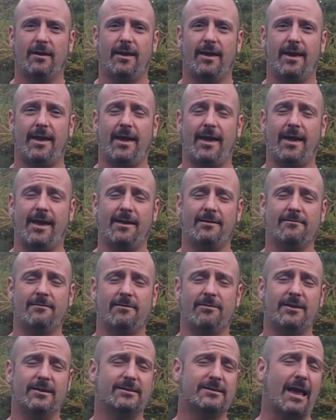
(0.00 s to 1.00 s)
and
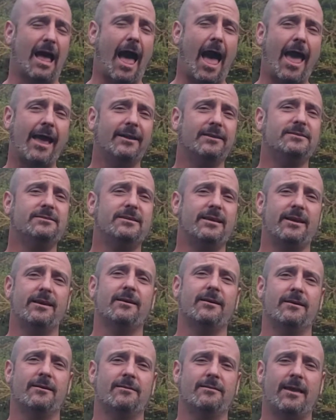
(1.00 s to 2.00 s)
this
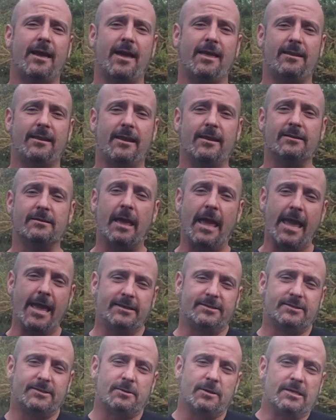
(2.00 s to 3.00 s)
idea that
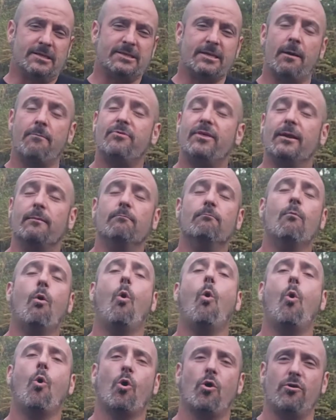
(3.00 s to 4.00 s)
it's something
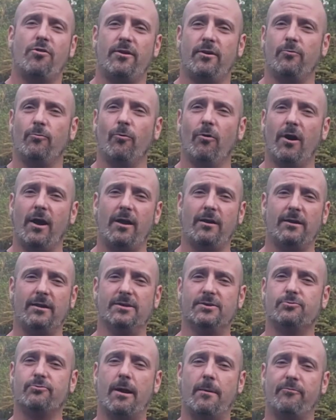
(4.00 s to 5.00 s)
more than what
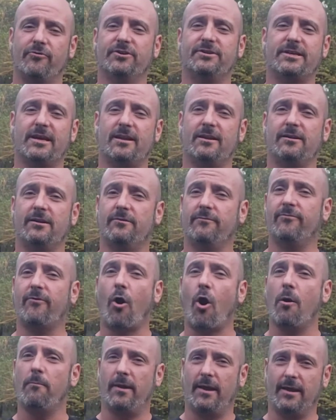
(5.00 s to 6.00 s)
is represented in
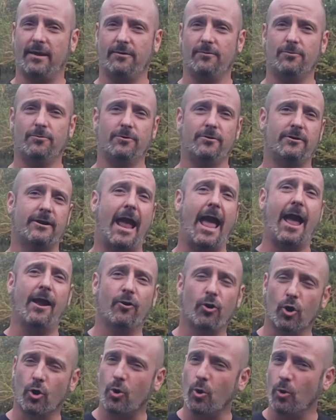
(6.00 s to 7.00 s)
farming or
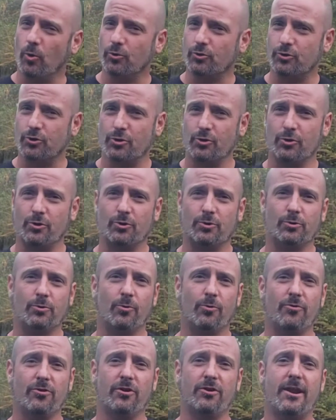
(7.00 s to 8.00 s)
agriculture
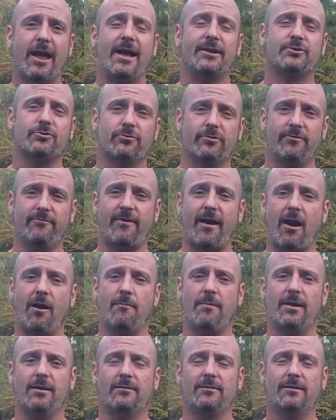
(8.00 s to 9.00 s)
or the natural
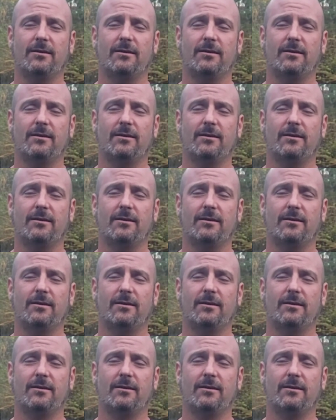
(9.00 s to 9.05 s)
environment.